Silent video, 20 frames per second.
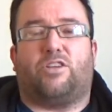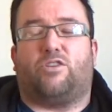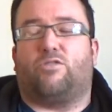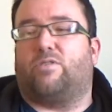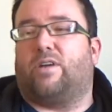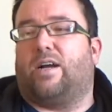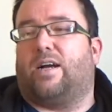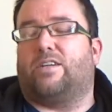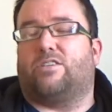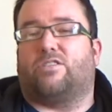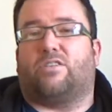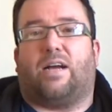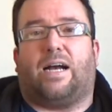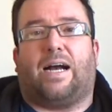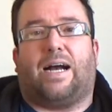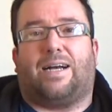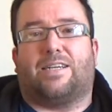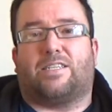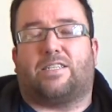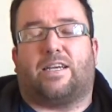You guys are
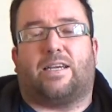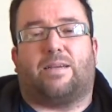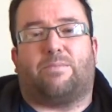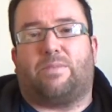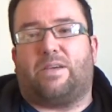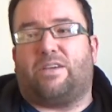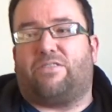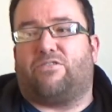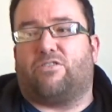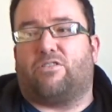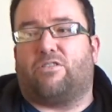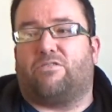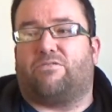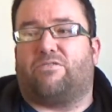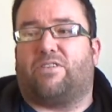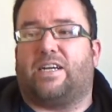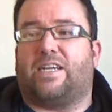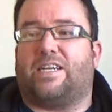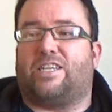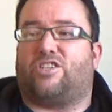asking me for
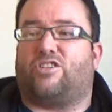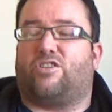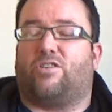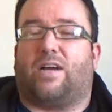advice.